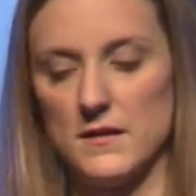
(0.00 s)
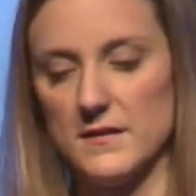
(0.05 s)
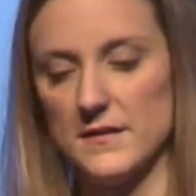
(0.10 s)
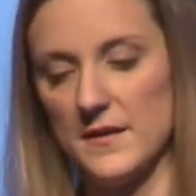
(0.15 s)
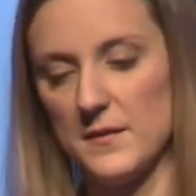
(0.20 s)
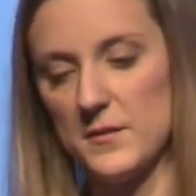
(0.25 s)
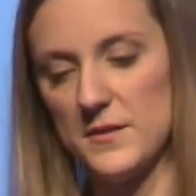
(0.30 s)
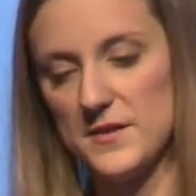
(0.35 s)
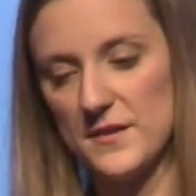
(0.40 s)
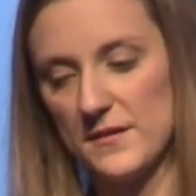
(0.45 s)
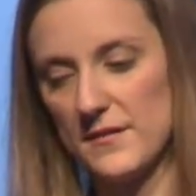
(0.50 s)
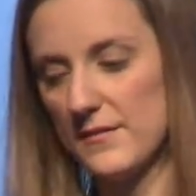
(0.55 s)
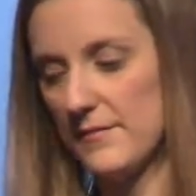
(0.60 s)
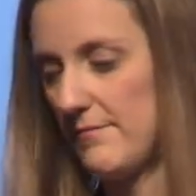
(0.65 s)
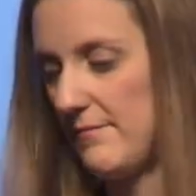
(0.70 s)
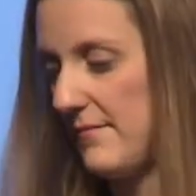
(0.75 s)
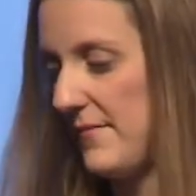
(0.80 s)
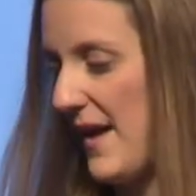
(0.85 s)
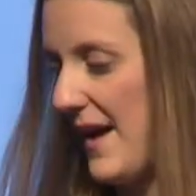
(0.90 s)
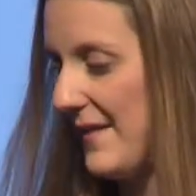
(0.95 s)
Now, we took
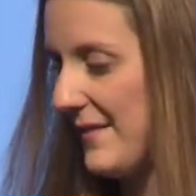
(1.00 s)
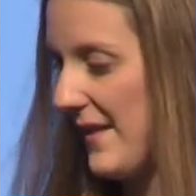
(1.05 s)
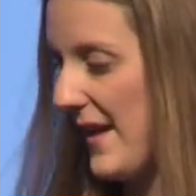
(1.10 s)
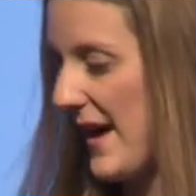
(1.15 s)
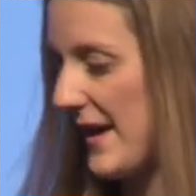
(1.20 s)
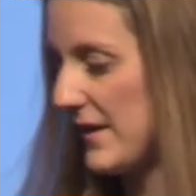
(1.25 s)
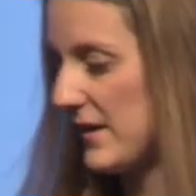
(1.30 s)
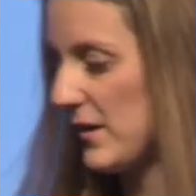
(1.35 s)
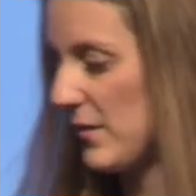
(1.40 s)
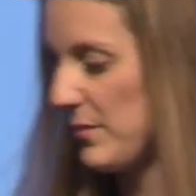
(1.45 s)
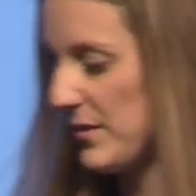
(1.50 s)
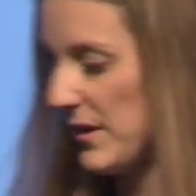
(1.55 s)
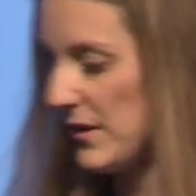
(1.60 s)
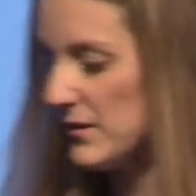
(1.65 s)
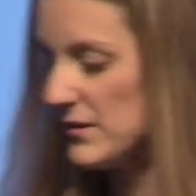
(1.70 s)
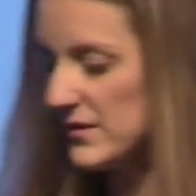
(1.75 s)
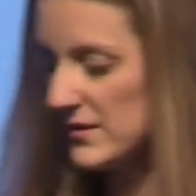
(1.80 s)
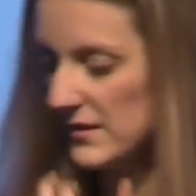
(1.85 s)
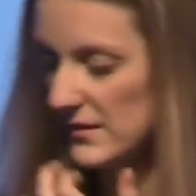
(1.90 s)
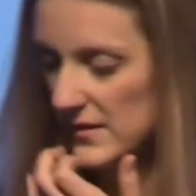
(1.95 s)
that latter
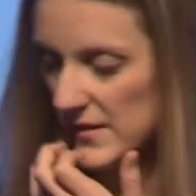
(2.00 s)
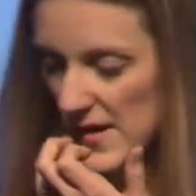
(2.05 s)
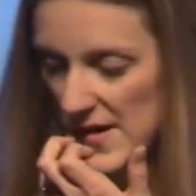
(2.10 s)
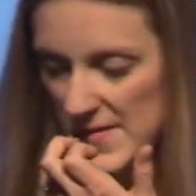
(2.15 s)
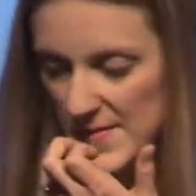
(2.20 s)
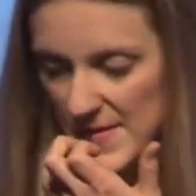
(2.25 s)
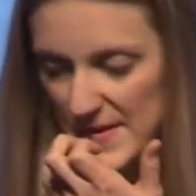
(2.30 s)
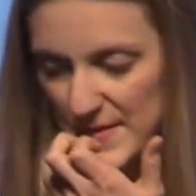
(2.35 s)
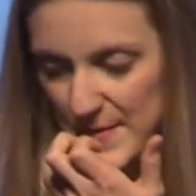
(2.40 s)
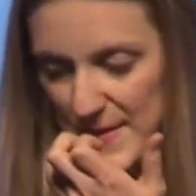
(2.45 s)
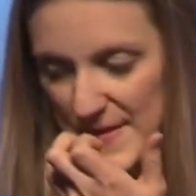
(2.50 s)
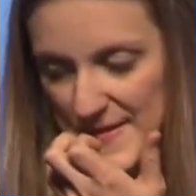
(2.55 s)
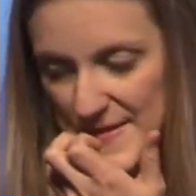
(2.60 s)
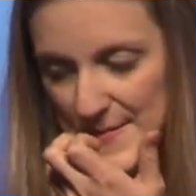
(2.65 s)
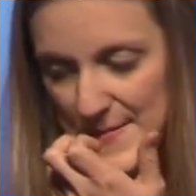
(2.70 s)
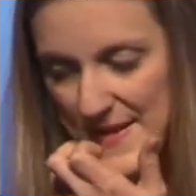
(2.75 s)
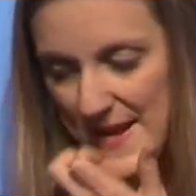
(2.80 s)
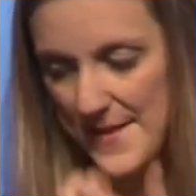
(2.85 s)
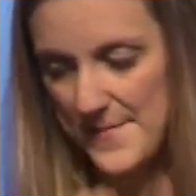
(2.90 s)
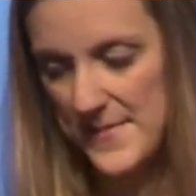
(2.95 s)
approach, and then we spent
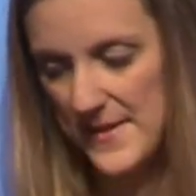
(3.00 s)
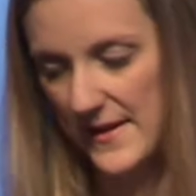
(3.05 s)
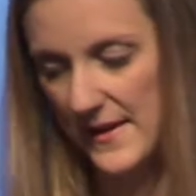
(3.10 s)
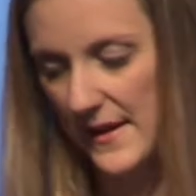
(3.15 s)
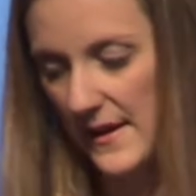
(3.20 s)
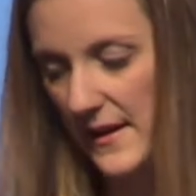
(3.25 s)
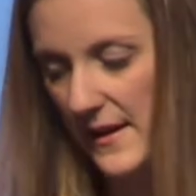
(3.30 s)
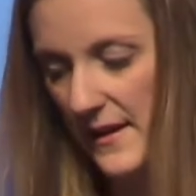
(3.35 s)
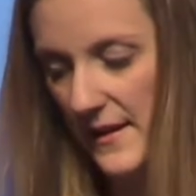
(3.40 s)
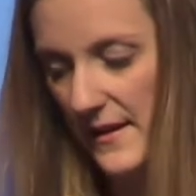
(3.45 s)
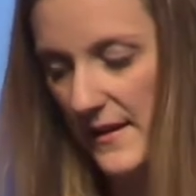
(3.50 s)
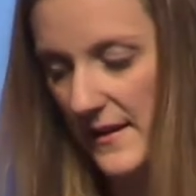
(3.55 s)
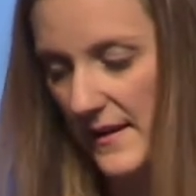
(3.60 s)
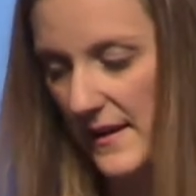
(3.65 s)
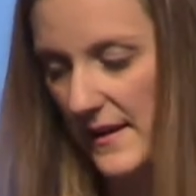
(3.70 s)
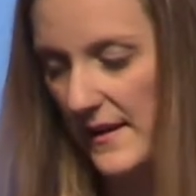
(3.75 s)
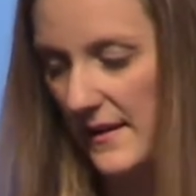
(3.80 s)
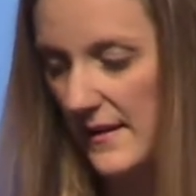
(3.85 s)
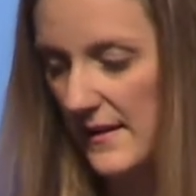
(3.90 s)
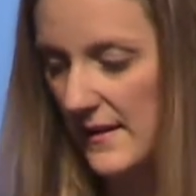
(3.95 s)
some time thinking, and,
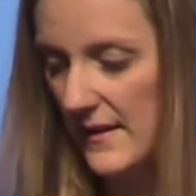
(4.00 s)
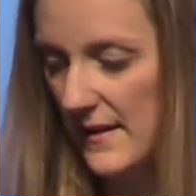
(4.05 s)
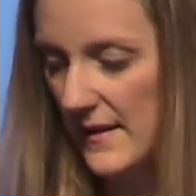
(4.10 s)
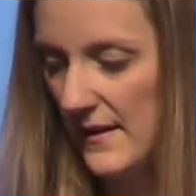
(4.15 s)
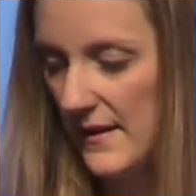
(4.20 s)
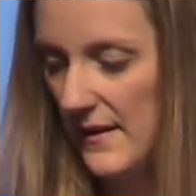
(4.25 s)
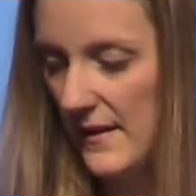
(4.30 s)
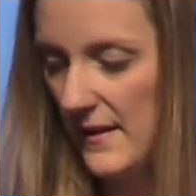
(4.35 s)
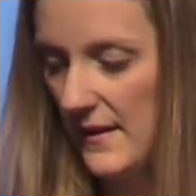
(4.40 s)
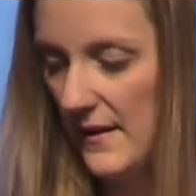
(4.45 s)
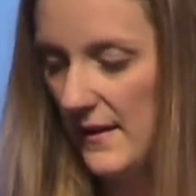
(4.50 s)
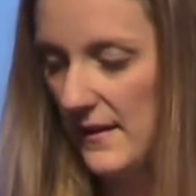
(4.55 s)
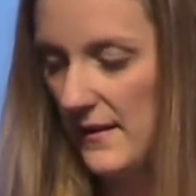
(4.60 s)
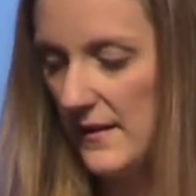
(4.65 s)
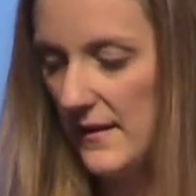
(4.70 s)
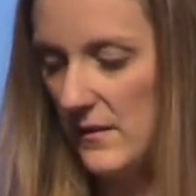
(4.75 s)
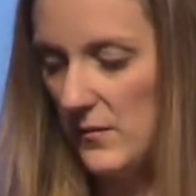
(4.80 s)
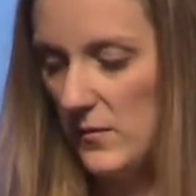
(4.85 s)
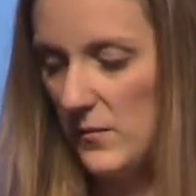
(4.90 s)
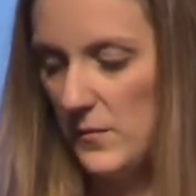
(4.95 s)
uh,
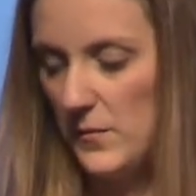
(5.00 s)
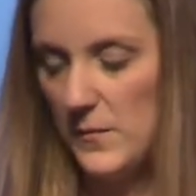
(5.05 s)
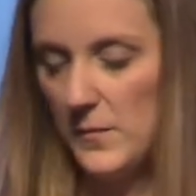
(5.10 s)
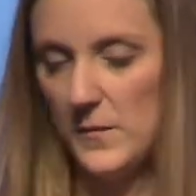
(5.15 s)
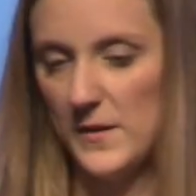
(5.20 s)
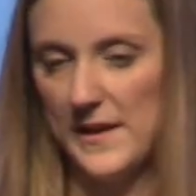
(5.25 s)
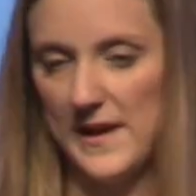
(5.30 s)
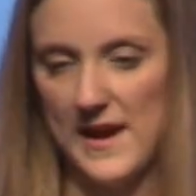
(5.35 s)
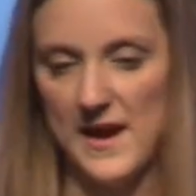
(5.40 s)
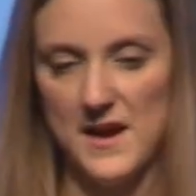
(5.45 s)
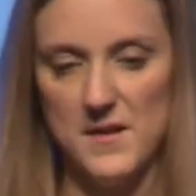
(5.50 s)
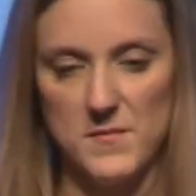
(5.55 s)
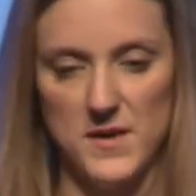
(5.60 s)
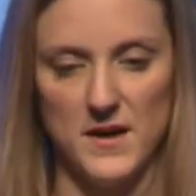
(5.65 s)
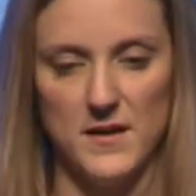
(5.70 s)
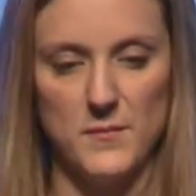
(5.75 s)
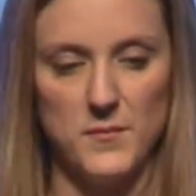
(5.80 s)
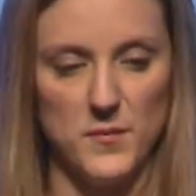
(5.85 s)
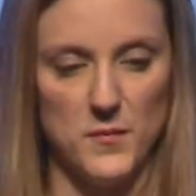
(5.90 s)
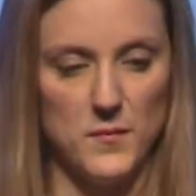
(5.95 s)
you know, we came
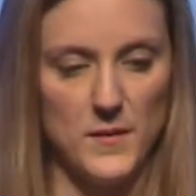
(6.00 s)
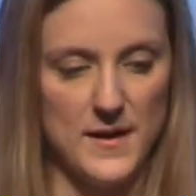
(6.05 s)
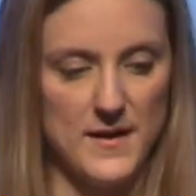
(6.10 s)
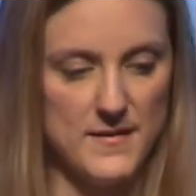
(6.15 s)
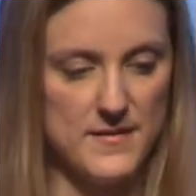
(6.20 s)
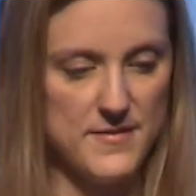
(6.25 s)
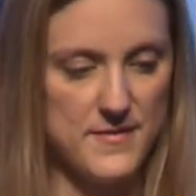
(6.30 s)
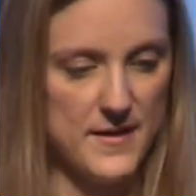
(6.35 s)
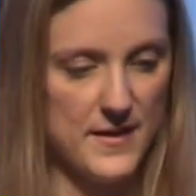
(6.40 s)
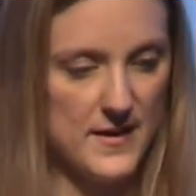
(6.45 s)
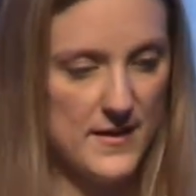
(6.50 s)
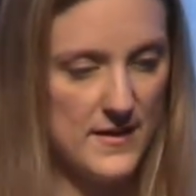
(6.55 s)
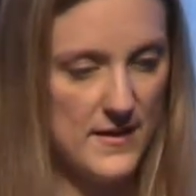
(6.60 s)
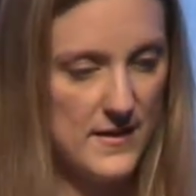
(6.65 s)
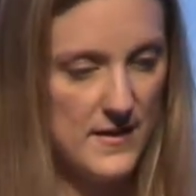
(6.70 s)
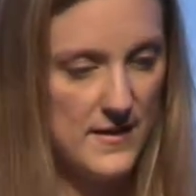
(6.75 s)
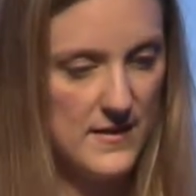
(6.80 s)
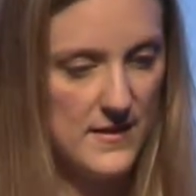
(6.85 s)
up with uh,